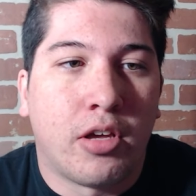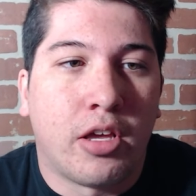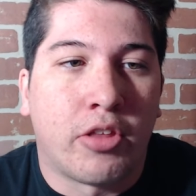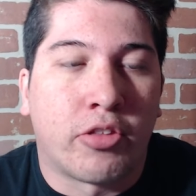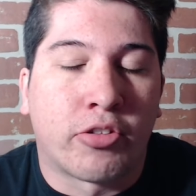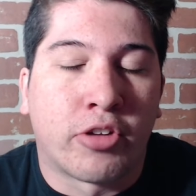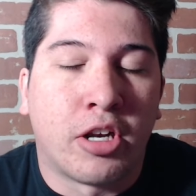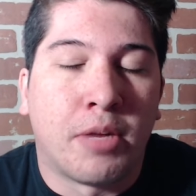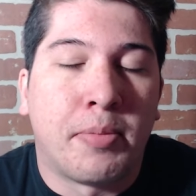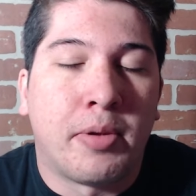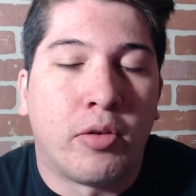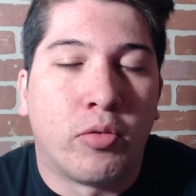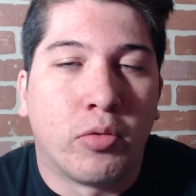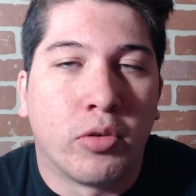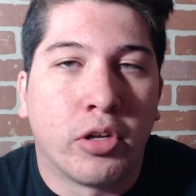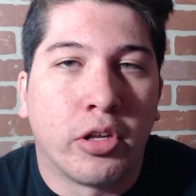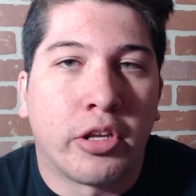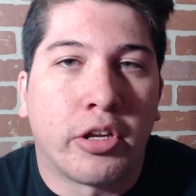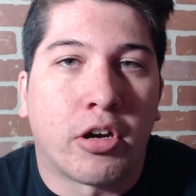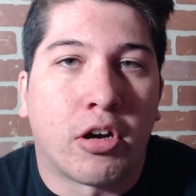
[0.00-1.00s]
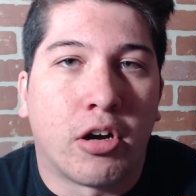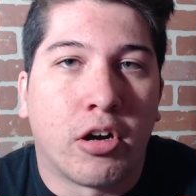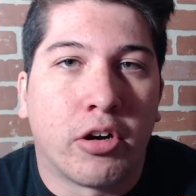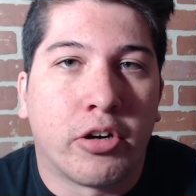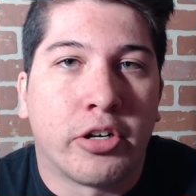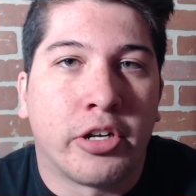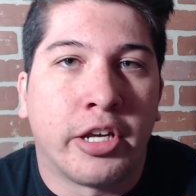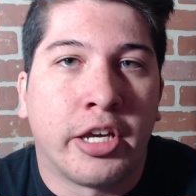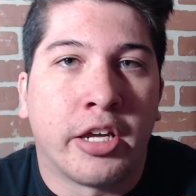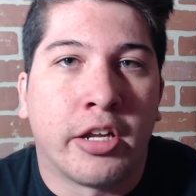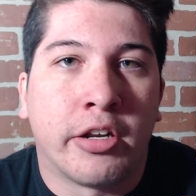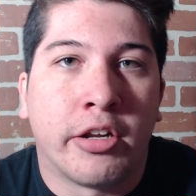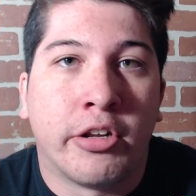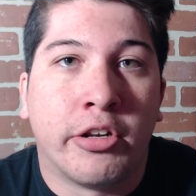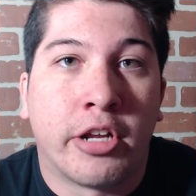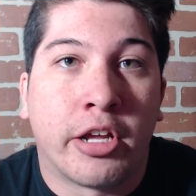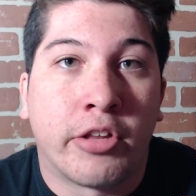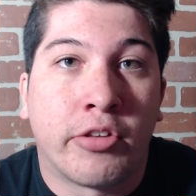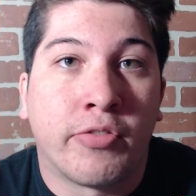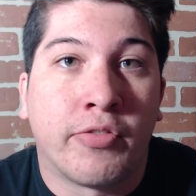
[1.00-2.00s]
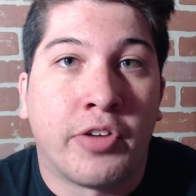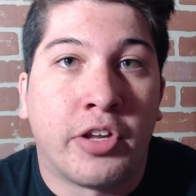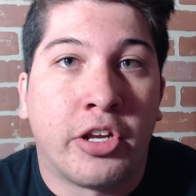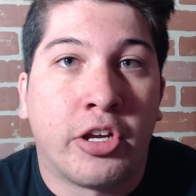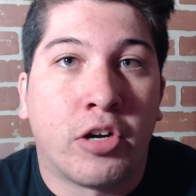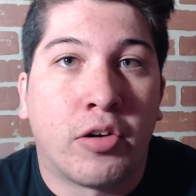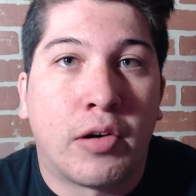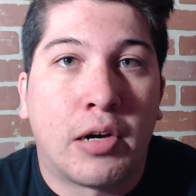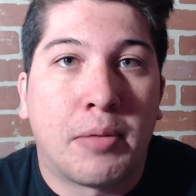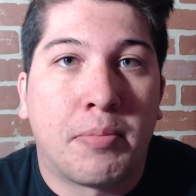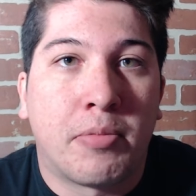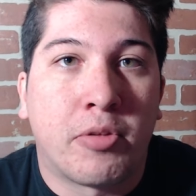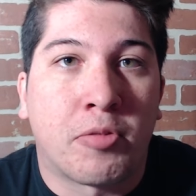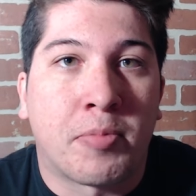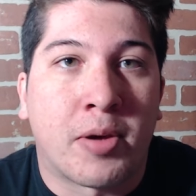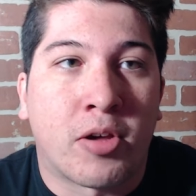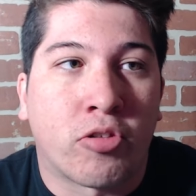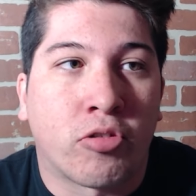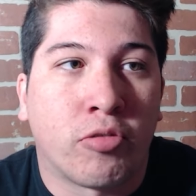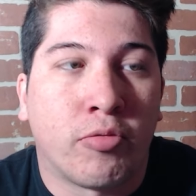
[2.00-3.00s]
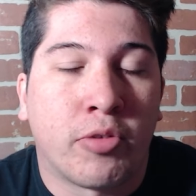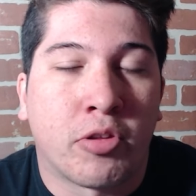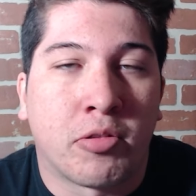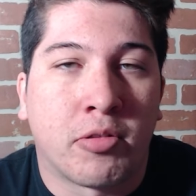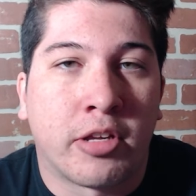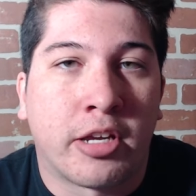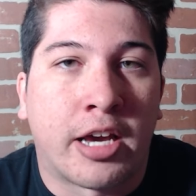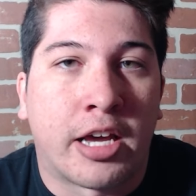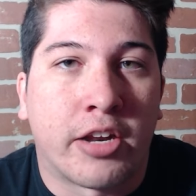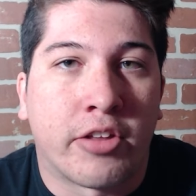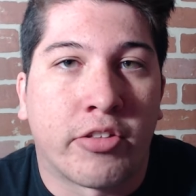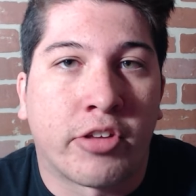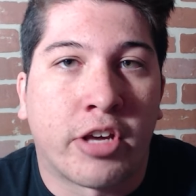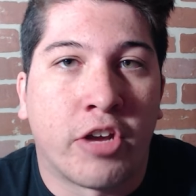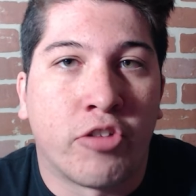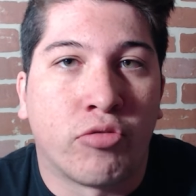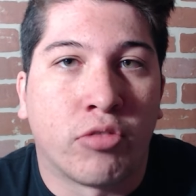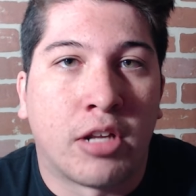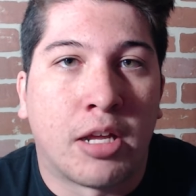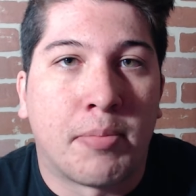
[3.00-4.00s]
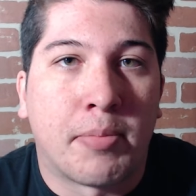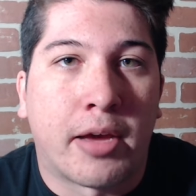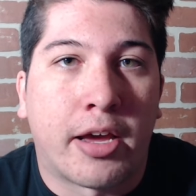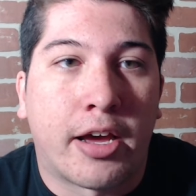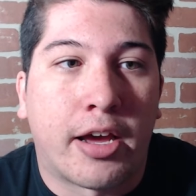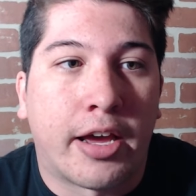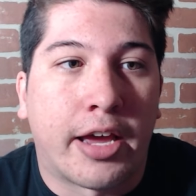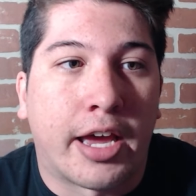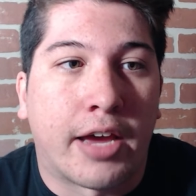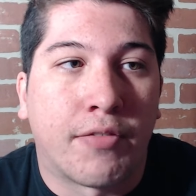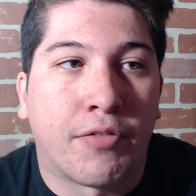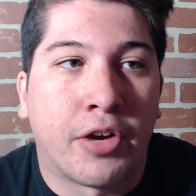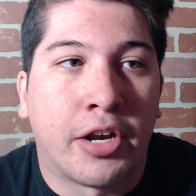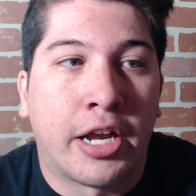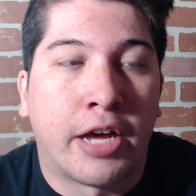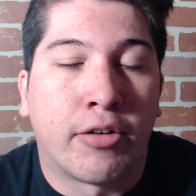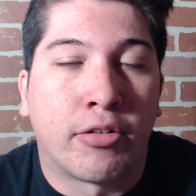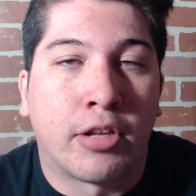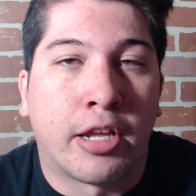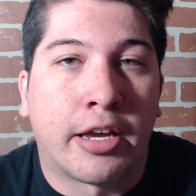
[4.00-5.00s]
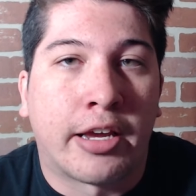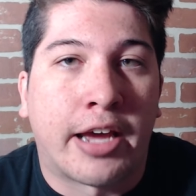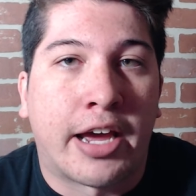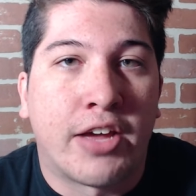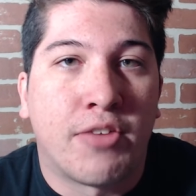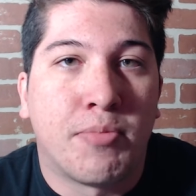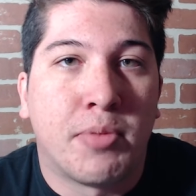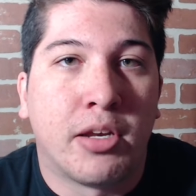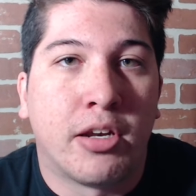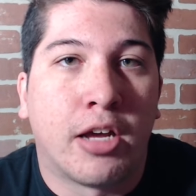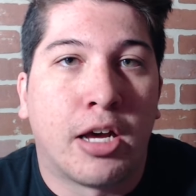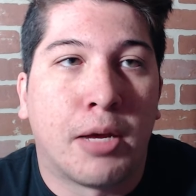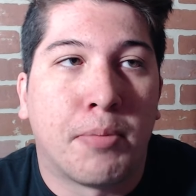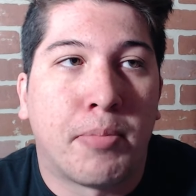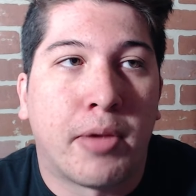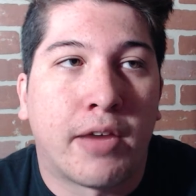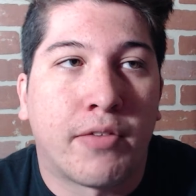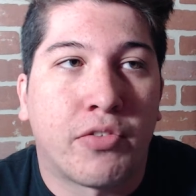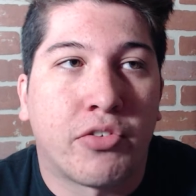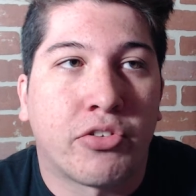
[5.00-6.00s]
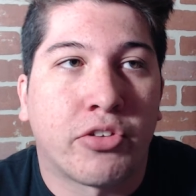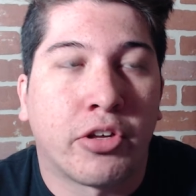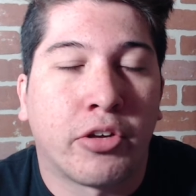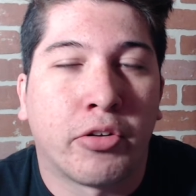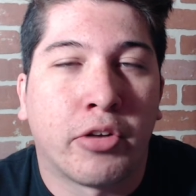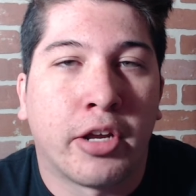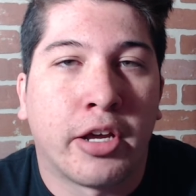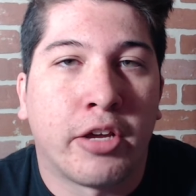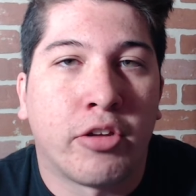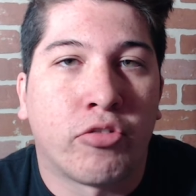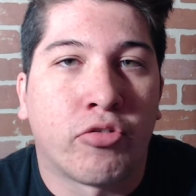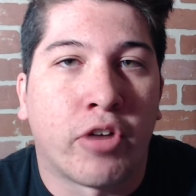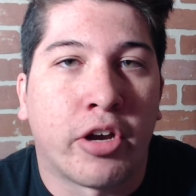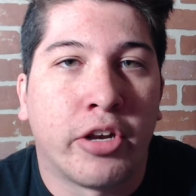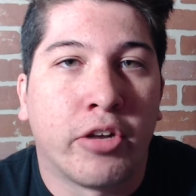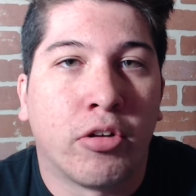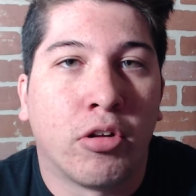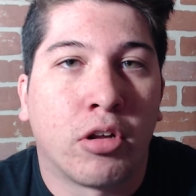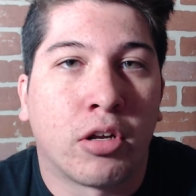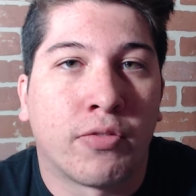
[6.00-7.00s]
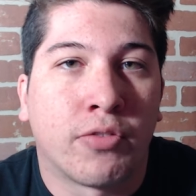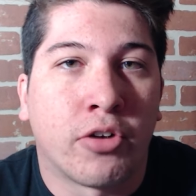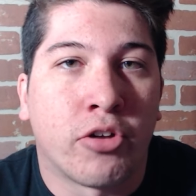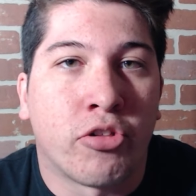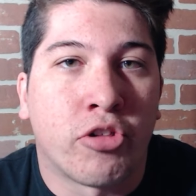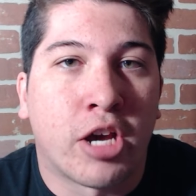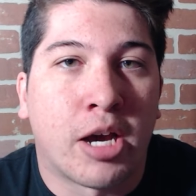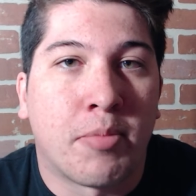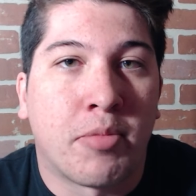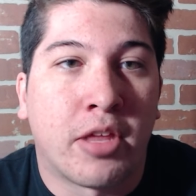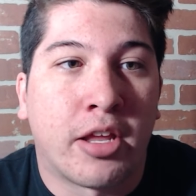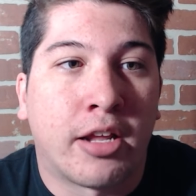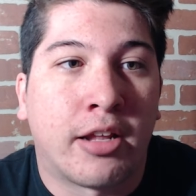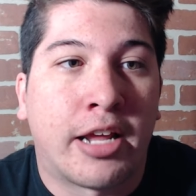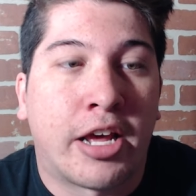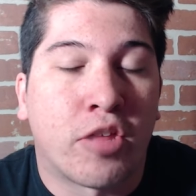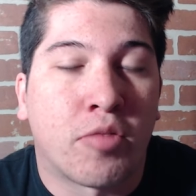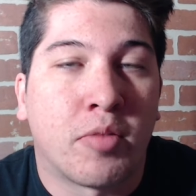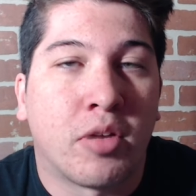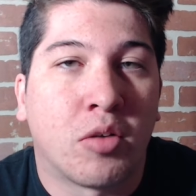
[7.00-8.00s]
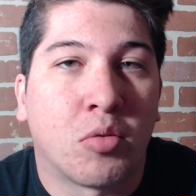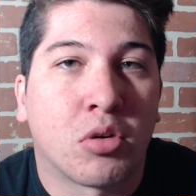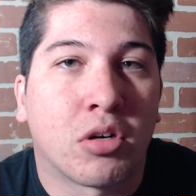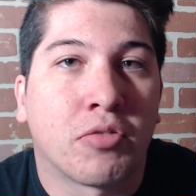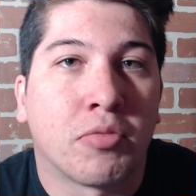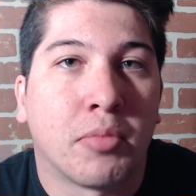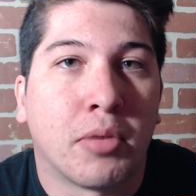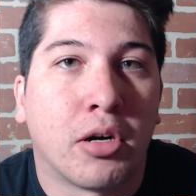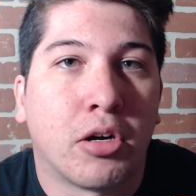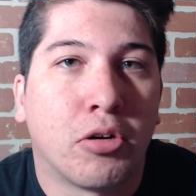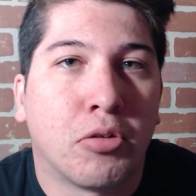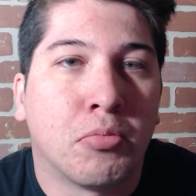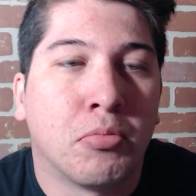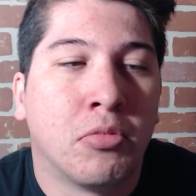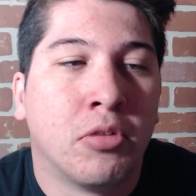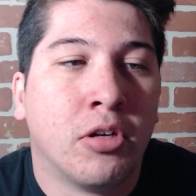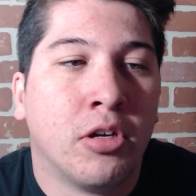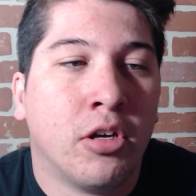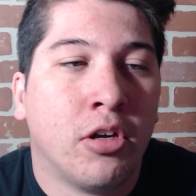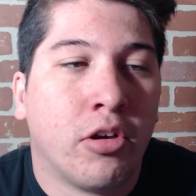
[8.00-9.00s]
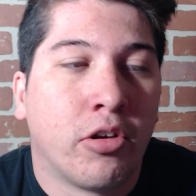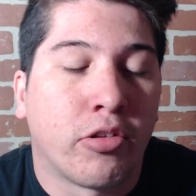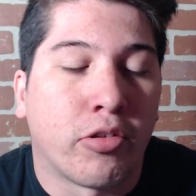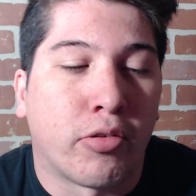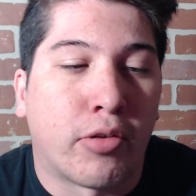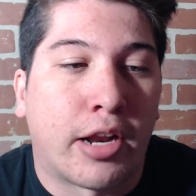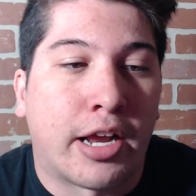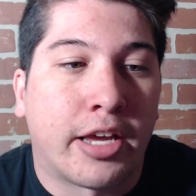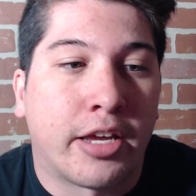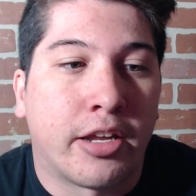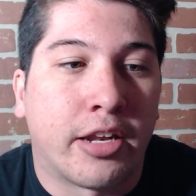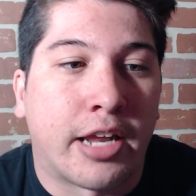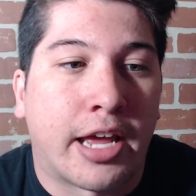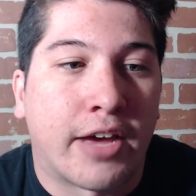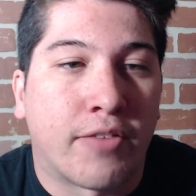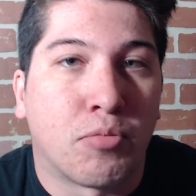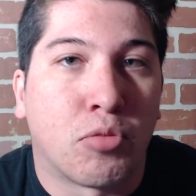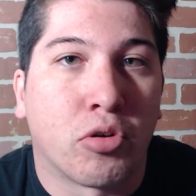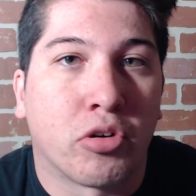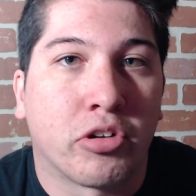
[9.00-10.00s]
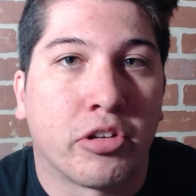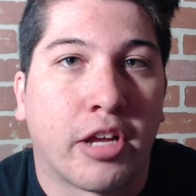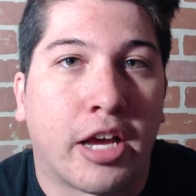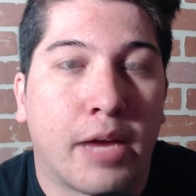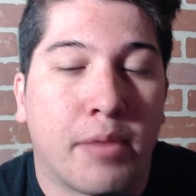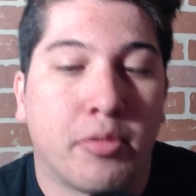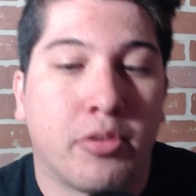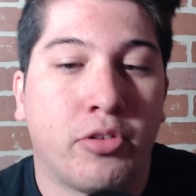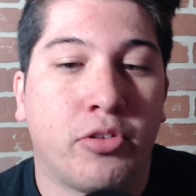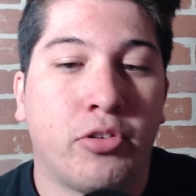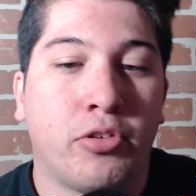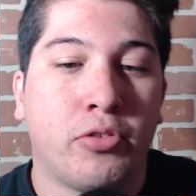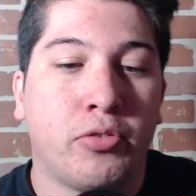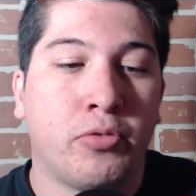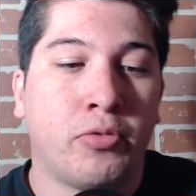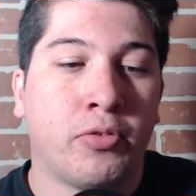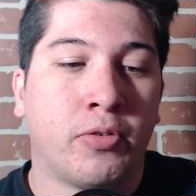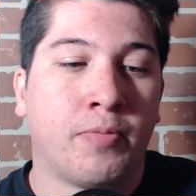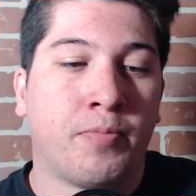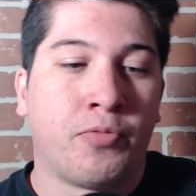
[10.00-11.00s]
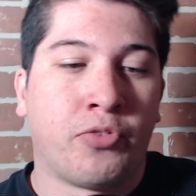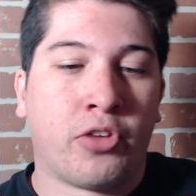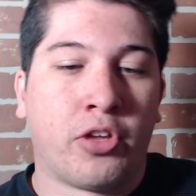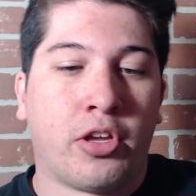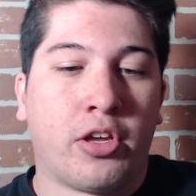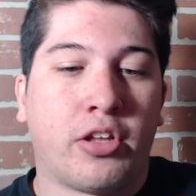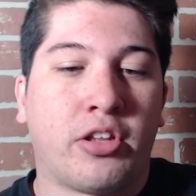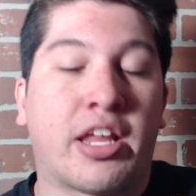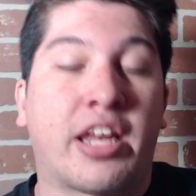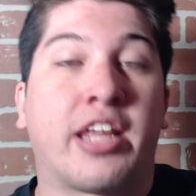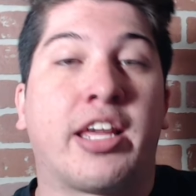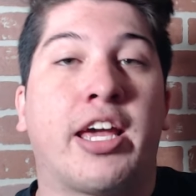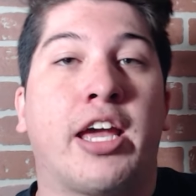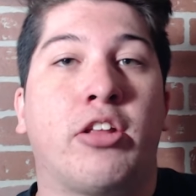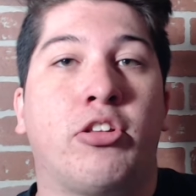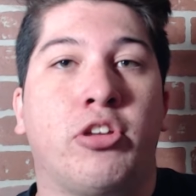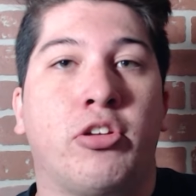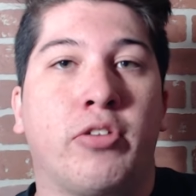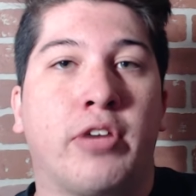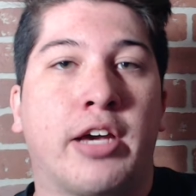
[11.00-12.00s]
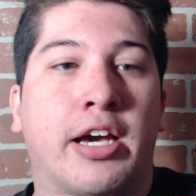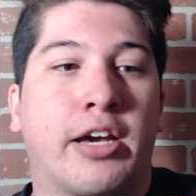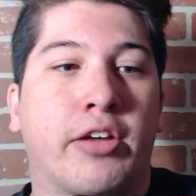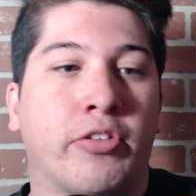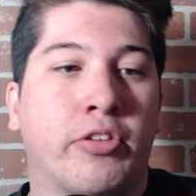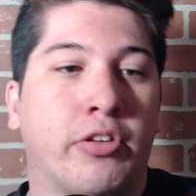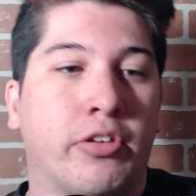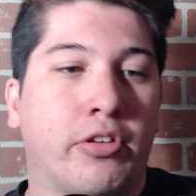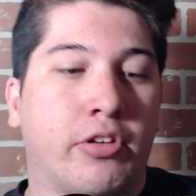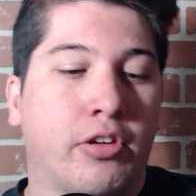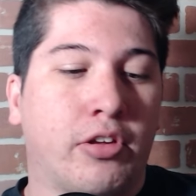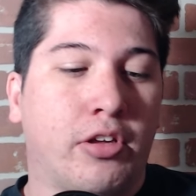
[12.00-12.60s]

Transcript: it's gonna be really hard to get another video up, especially with the kind of schedule I'm, I have right now. Like I've been up every single night trying to look for a job that allows me to work from home, so that I can have more time to dedicate to you guys.